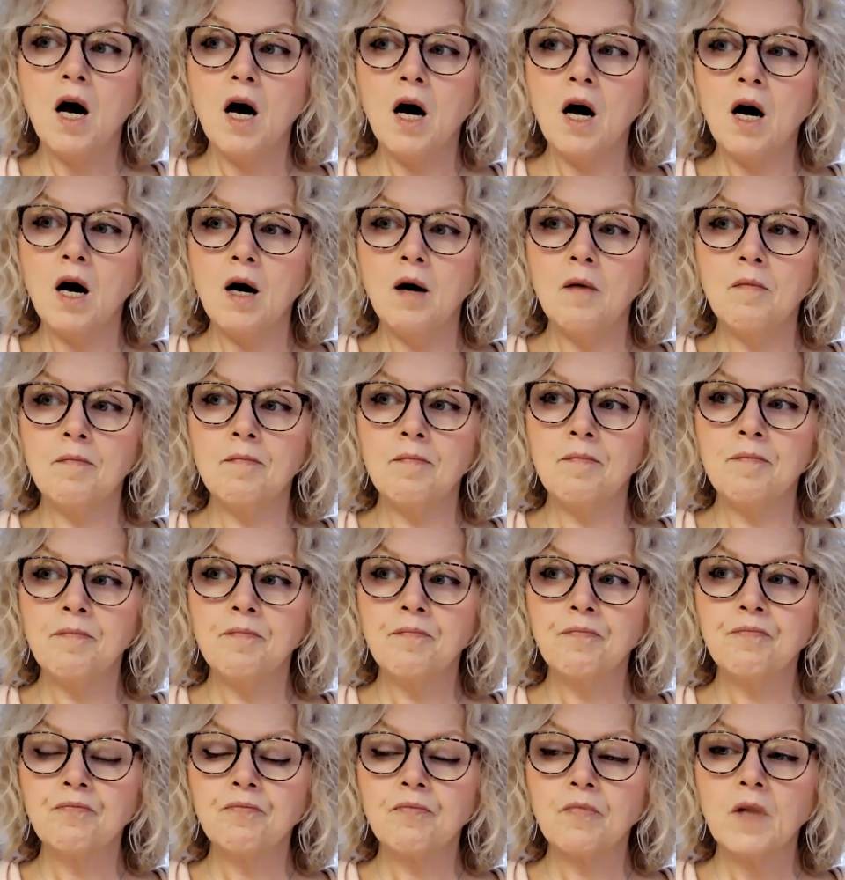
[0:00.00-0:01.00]

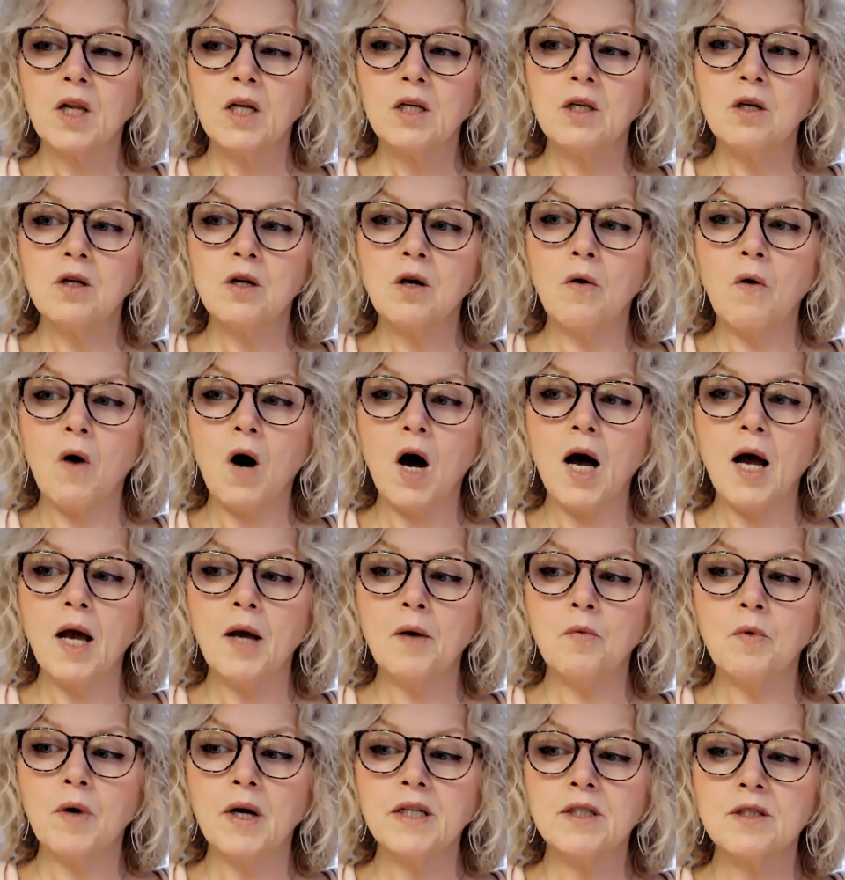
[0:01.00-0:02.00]

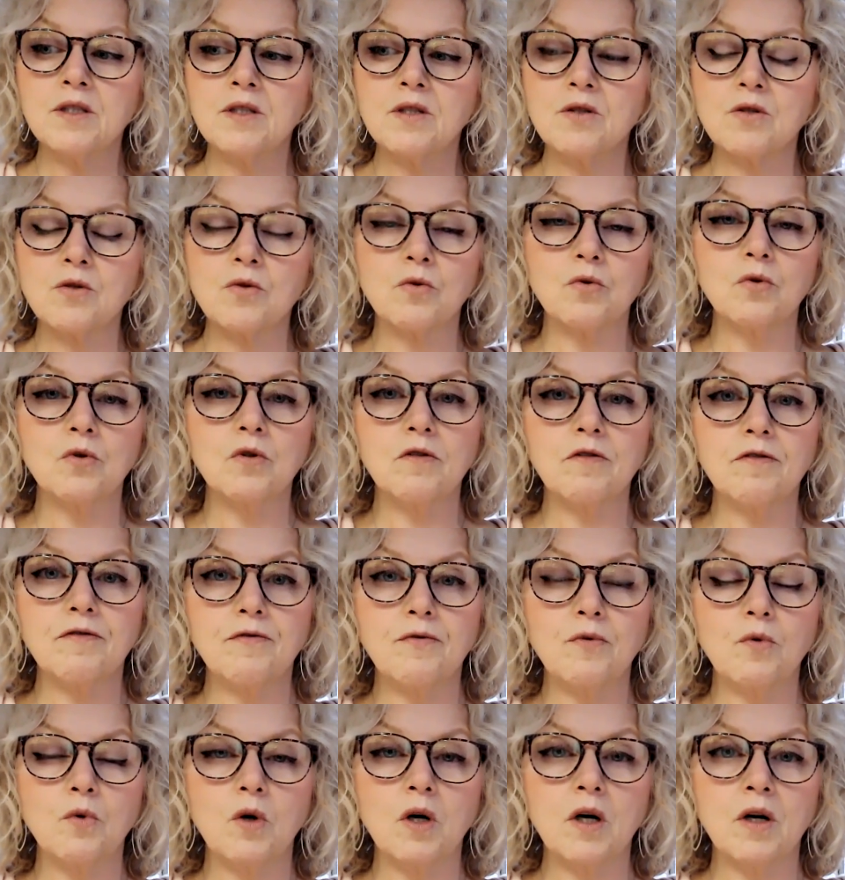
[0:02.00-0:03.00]
I went to school
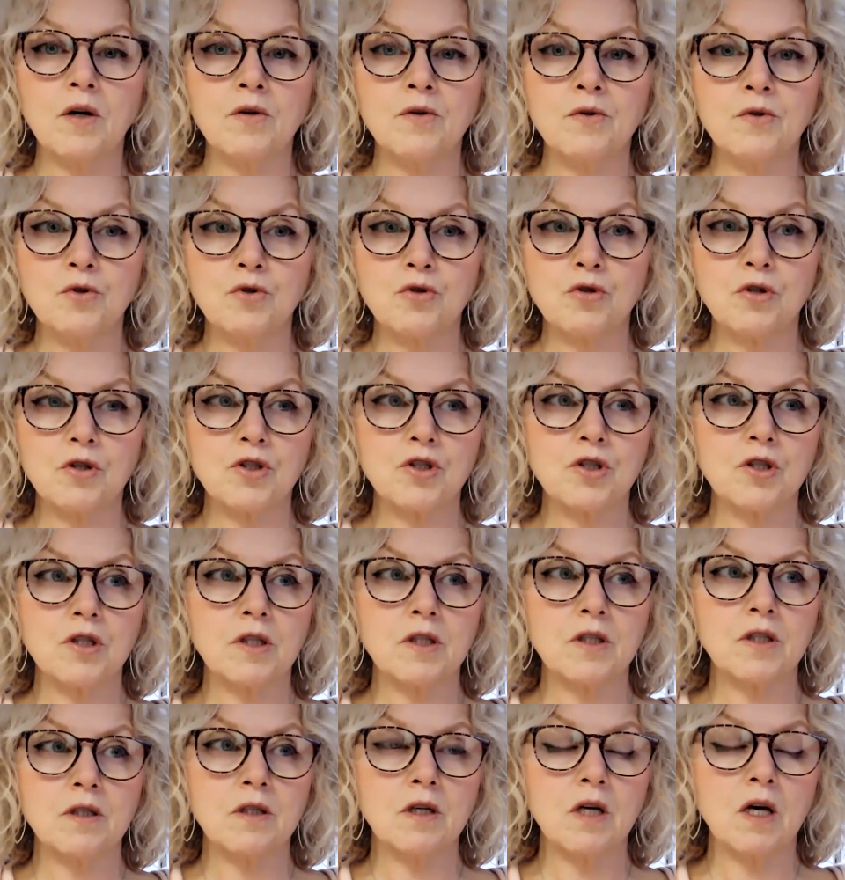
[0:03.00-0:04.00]
for
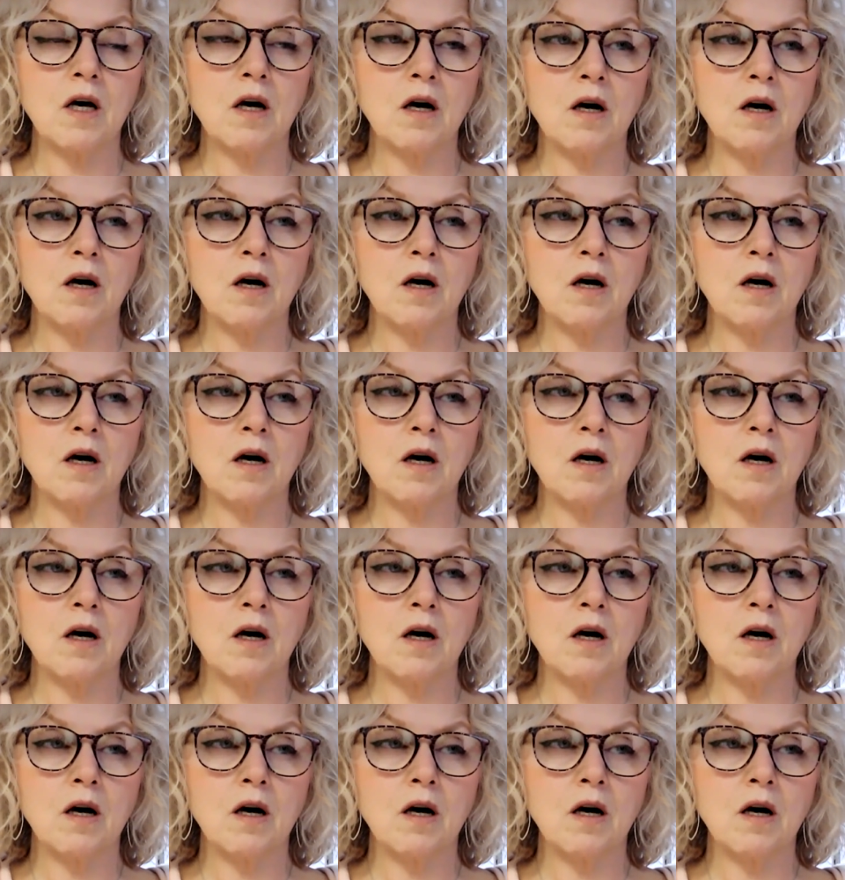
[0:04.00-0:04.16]
nutrition